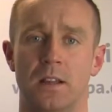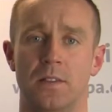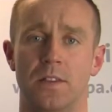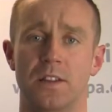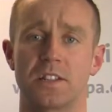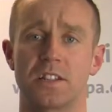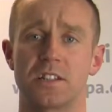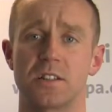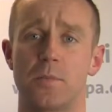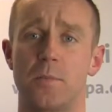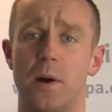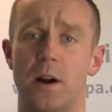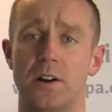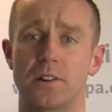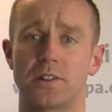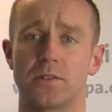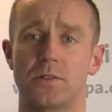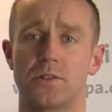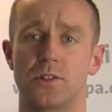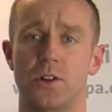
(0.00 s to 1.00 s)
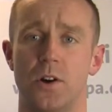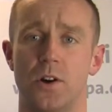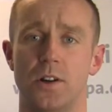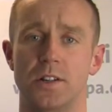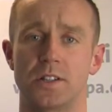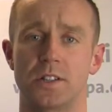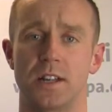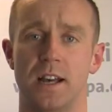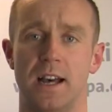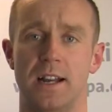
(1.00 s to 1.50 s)
This is a personal
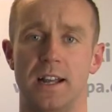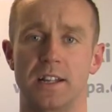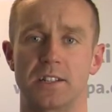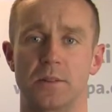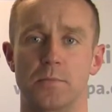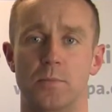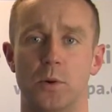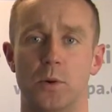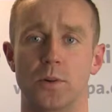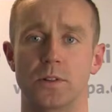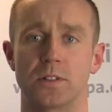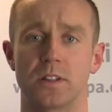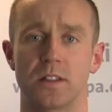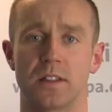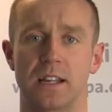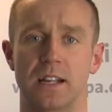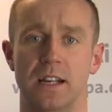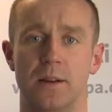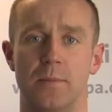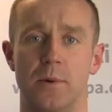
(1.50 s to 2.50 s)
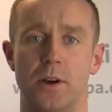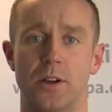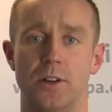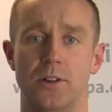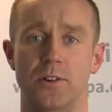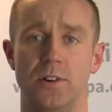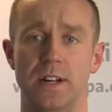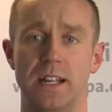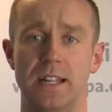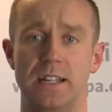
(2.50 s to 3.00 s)
choice, and it is important to think about
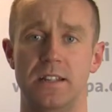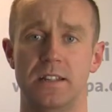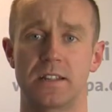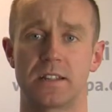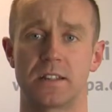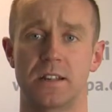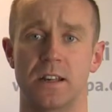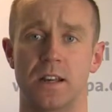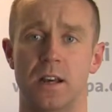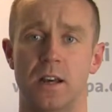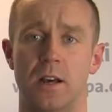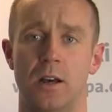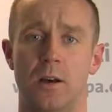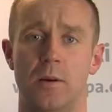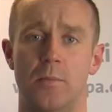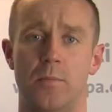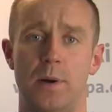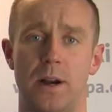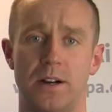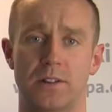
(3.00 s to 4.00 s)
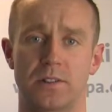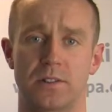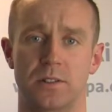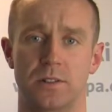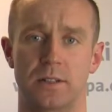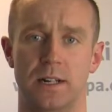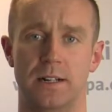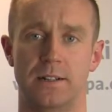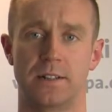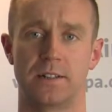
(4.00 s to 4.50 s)
your needs, personal
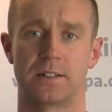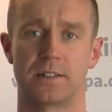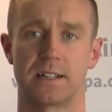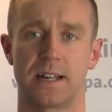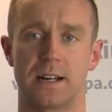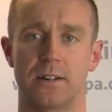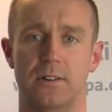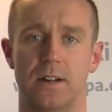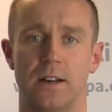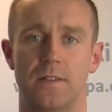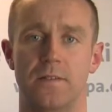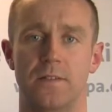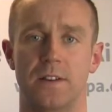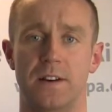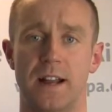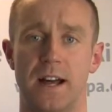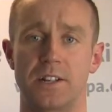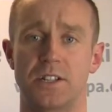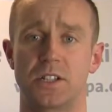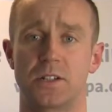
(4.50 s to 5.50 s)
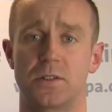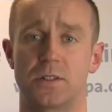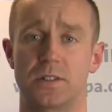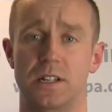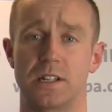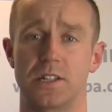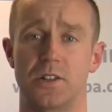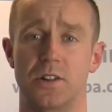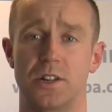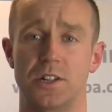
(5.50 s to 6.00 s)
learning style and financial
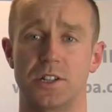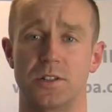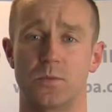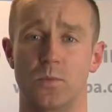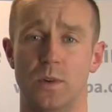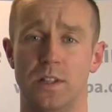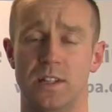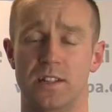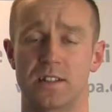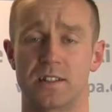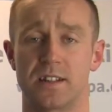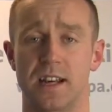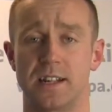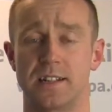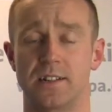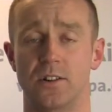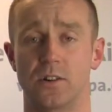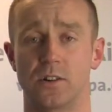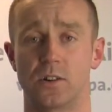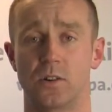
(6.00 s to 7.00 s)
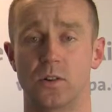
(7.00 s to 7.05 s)
situation when deciding on a